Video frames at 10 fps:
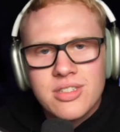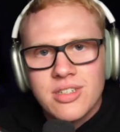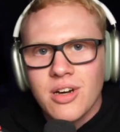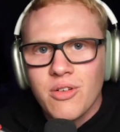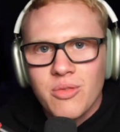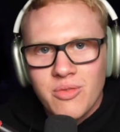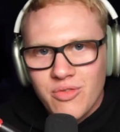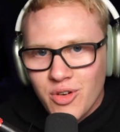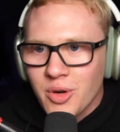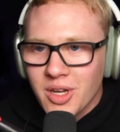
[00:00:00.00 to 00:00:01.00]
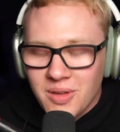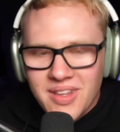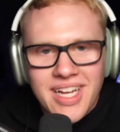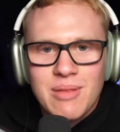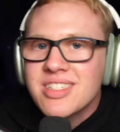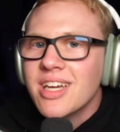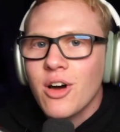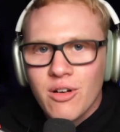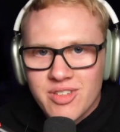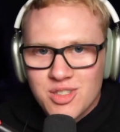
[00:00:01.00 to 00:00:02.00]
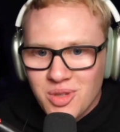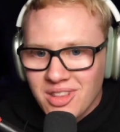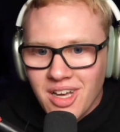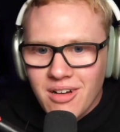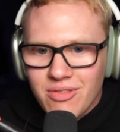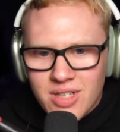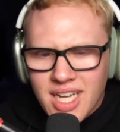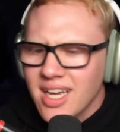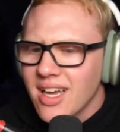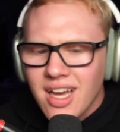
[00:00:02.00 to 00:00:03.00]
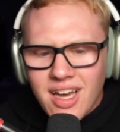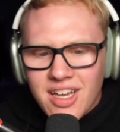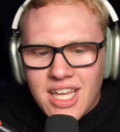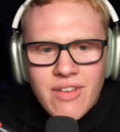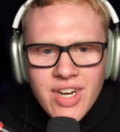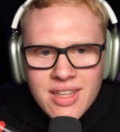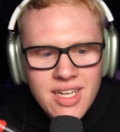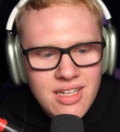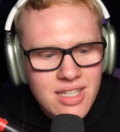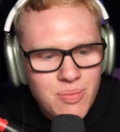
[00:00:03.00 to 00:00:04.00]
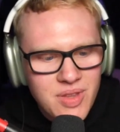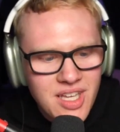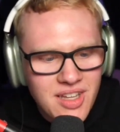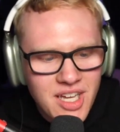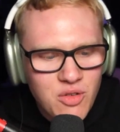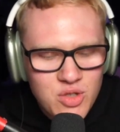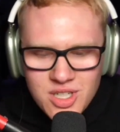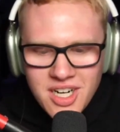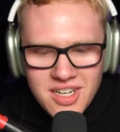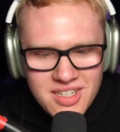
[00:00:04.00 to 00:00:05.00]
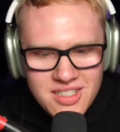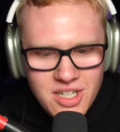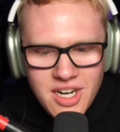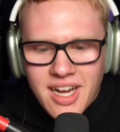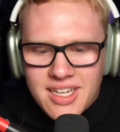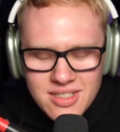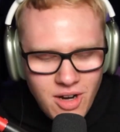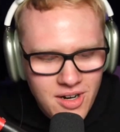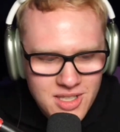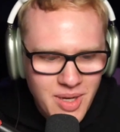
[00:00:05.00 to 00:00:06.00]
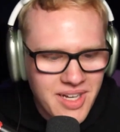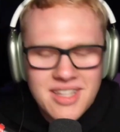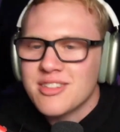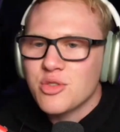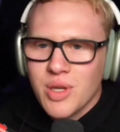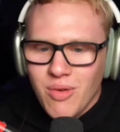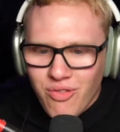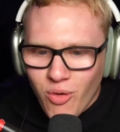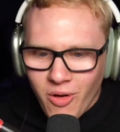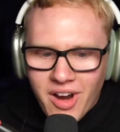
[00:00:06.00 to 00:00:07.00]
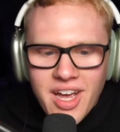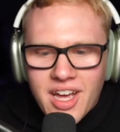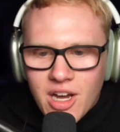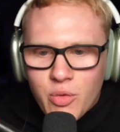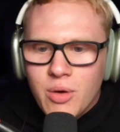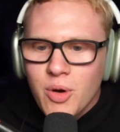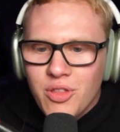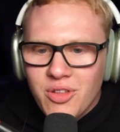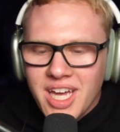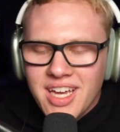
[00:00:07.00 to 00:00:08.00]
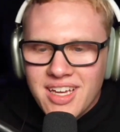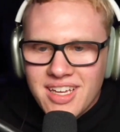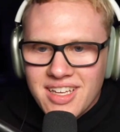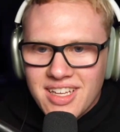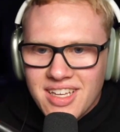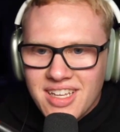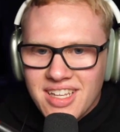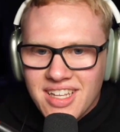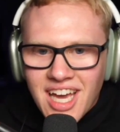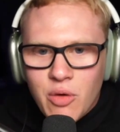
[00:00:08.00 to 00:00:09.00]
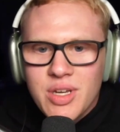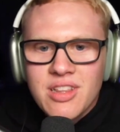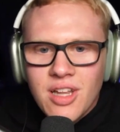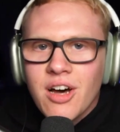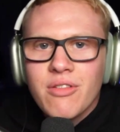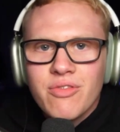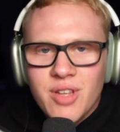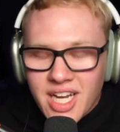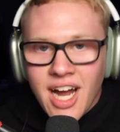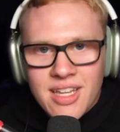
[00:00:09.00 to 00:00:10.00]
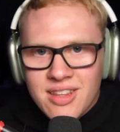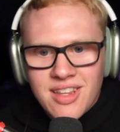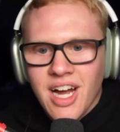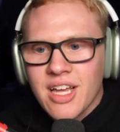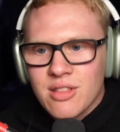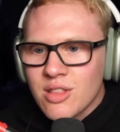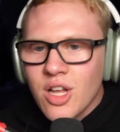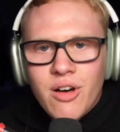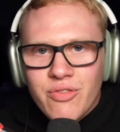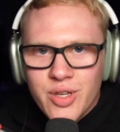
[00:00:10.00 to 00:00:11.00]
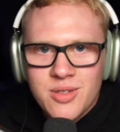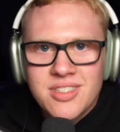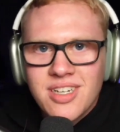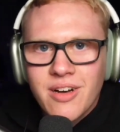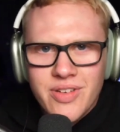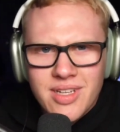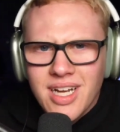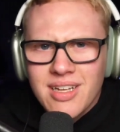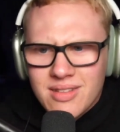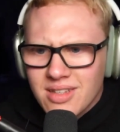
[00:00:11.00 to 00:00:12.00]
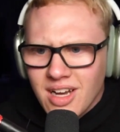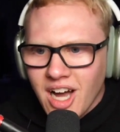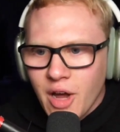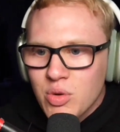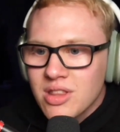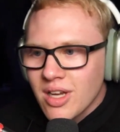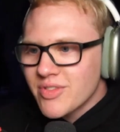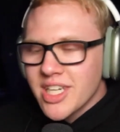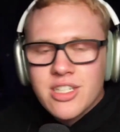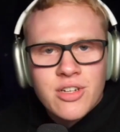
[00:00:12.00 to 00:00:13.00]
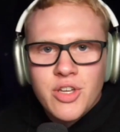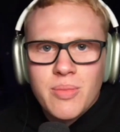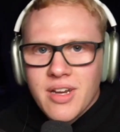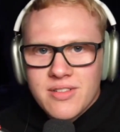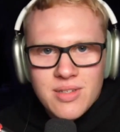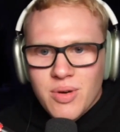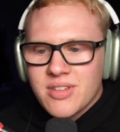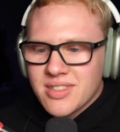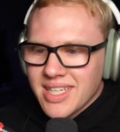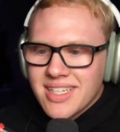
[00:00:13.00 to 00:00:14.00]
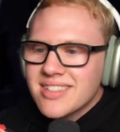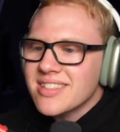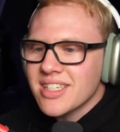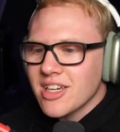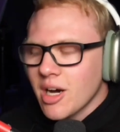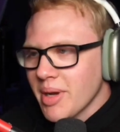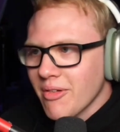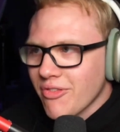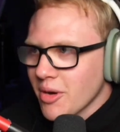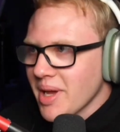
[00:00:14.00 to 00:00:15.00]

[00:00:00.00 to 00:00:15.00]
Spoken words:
you to know for real that like I'm saying all of this with love. Like even in the clip that like John and I had talked about like this tweet before, we were both like, yeah, we love, like I love your stuff, and like I would love to get to know you better as a person. Like this isn't coming from